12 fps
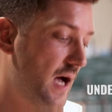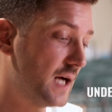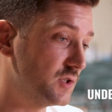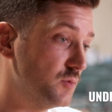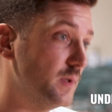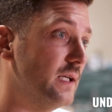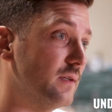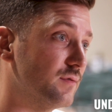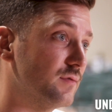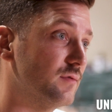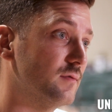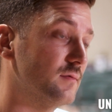Hard to
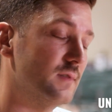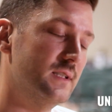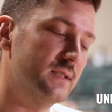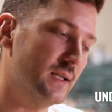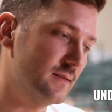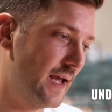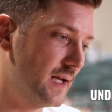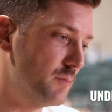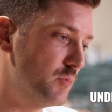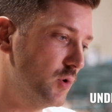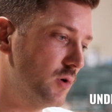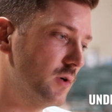Believe. He said, "Take a
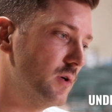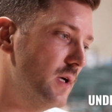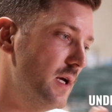book."